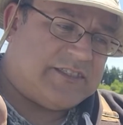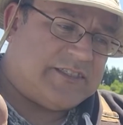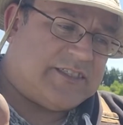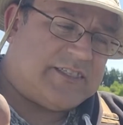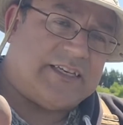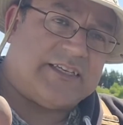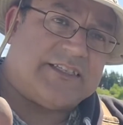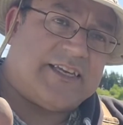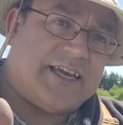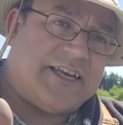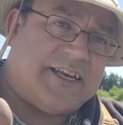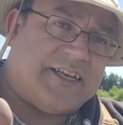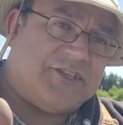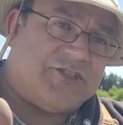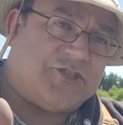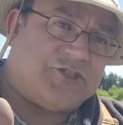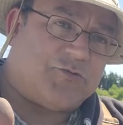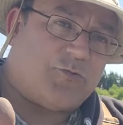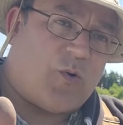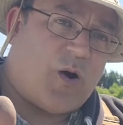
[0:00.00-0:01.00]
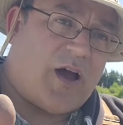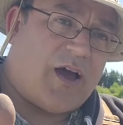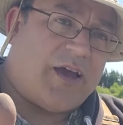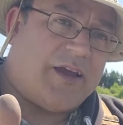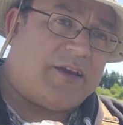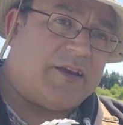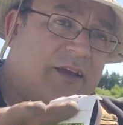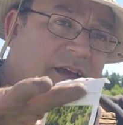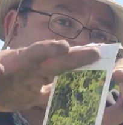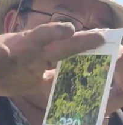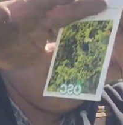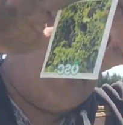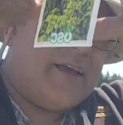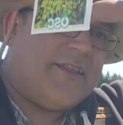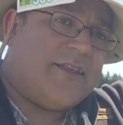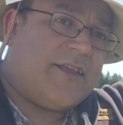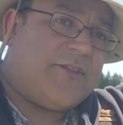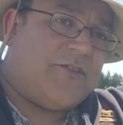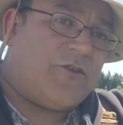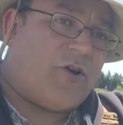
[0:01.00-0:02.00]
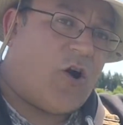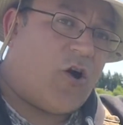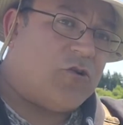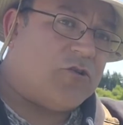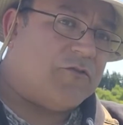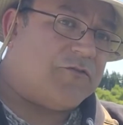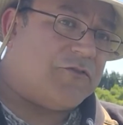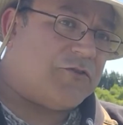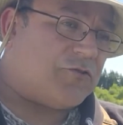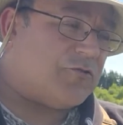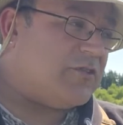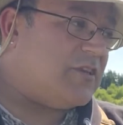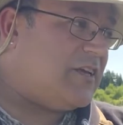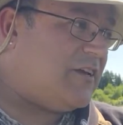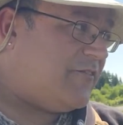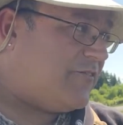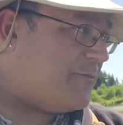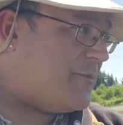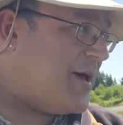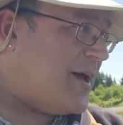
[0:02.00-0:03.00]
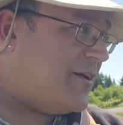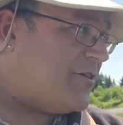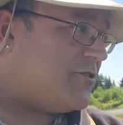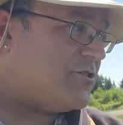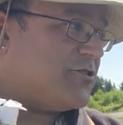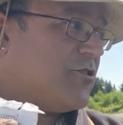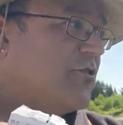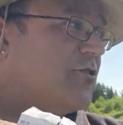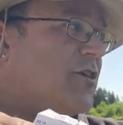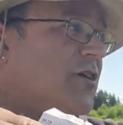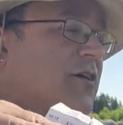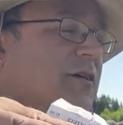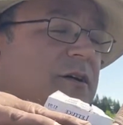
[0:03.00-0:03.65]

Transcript: 6-8 inches wide, and then all of their leaf matter is going to